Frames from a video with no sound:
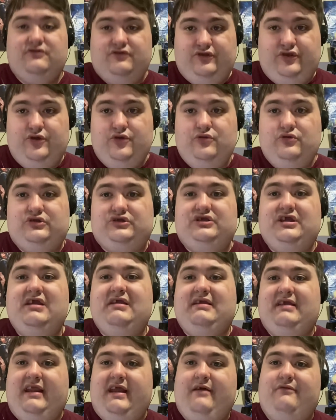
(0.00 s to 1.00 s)

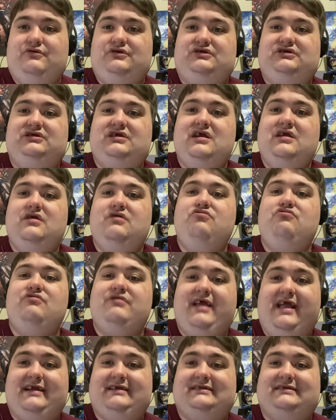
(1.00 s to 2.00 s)
Tuesday, and I will see you
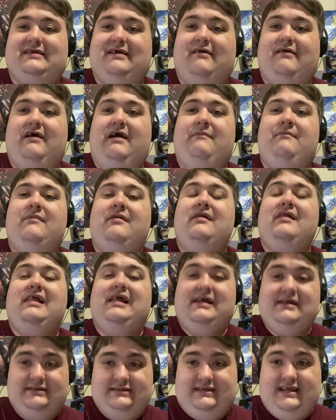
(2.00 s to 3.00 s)
next time.
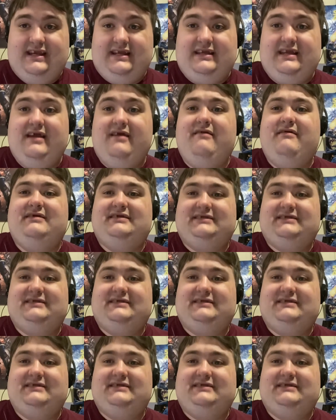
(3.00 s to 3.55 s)
Take care,